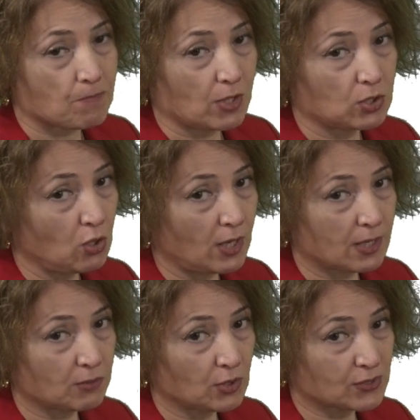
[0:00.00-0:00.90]

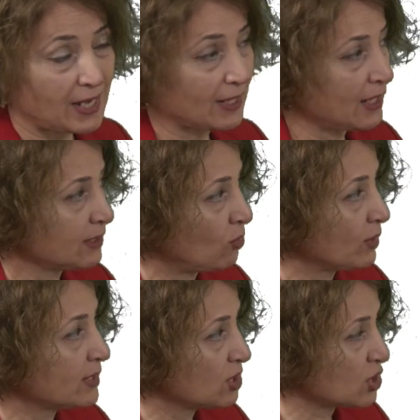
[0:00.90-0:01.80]
arabinose island, no
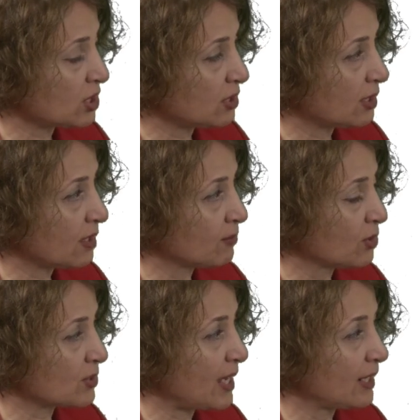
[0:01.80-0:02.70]
additional
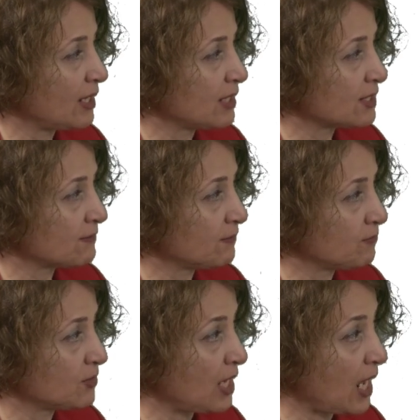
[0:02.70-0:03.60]
arabinose island is
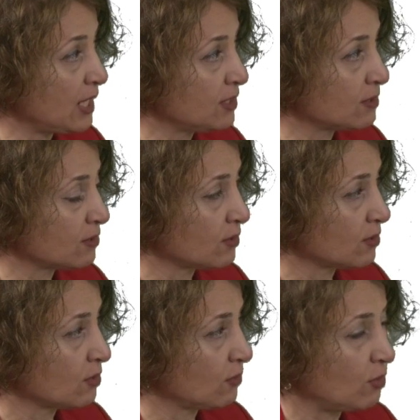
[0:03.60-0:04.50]
58,
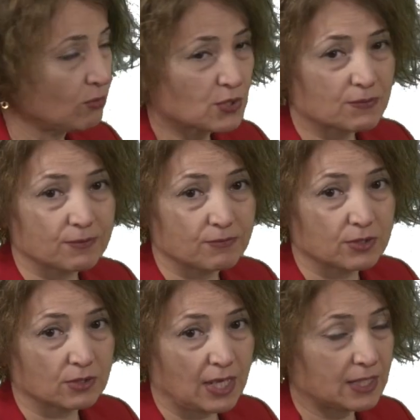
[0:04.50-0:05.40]
almost
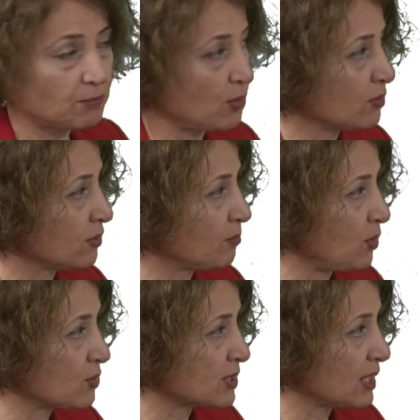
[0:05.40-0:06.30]

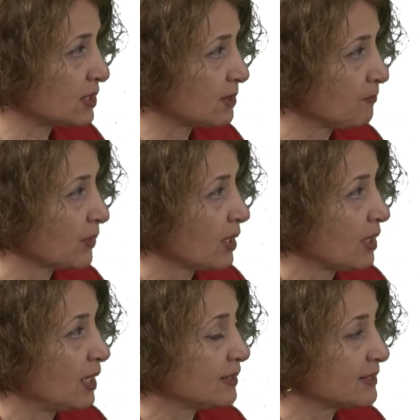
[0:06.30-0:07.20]
58%,
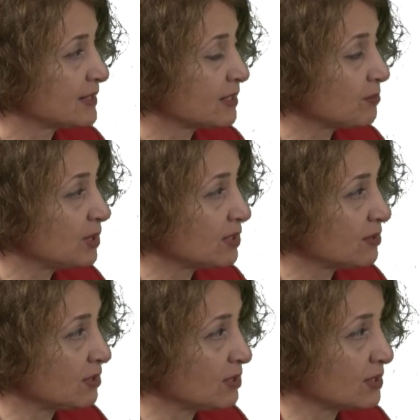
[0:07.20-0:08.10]
and the
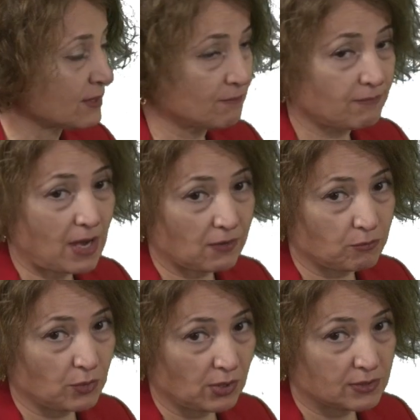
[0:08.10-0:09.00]
stability is 5
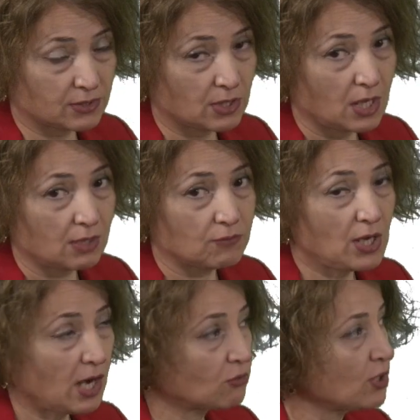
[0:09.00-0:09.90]
minutes. We
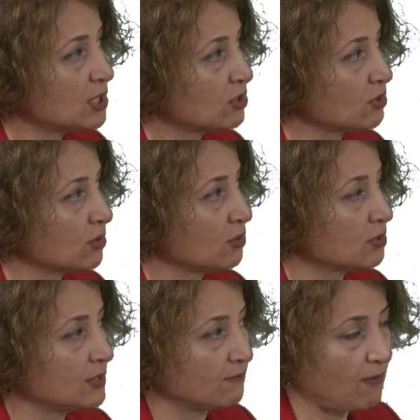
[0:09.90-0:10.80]
are going to
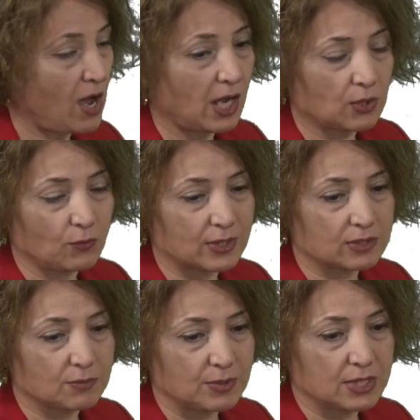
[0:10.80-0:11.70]
define what
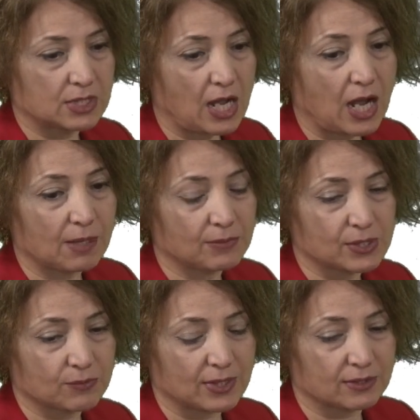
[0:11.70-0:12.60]
the peak time
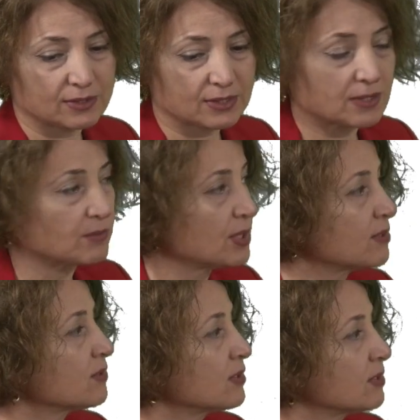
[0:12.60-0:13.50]
is, what the
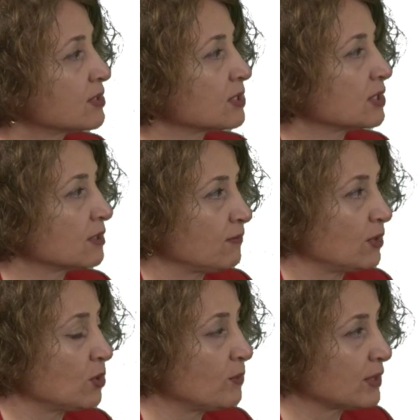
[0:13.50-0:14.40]
stability is in the
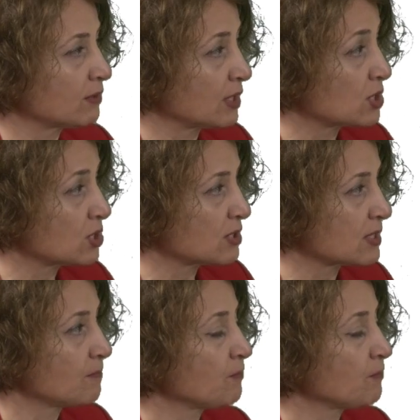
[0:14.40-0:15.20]
following lectures.